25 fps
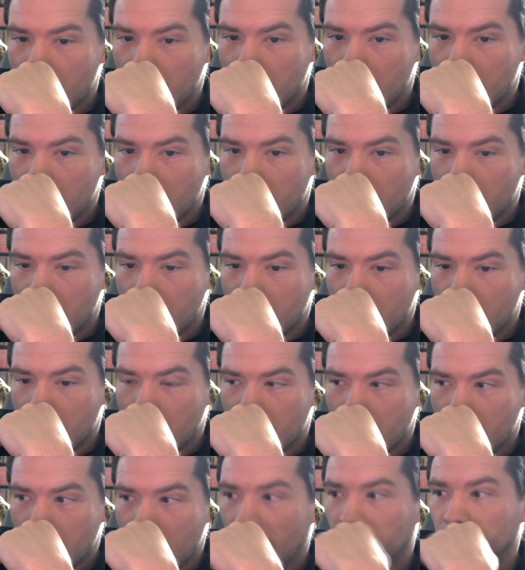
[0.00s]

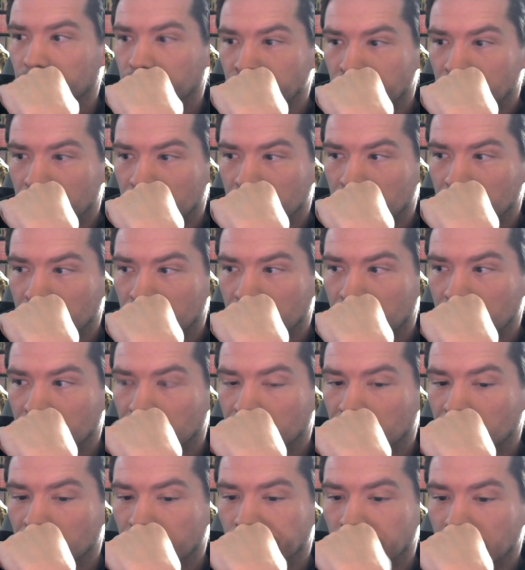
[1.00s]

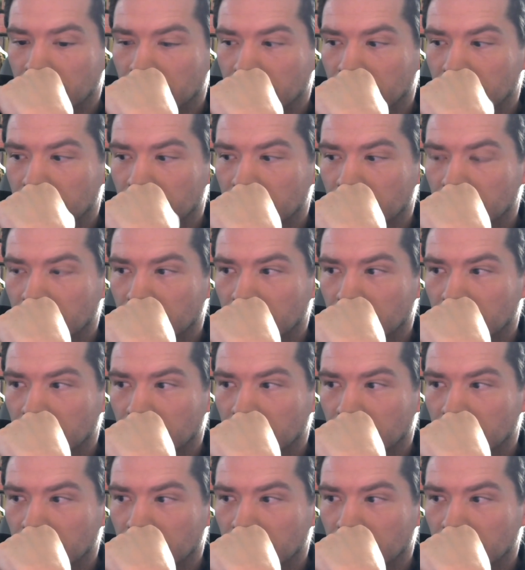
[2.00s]
Nothing is said.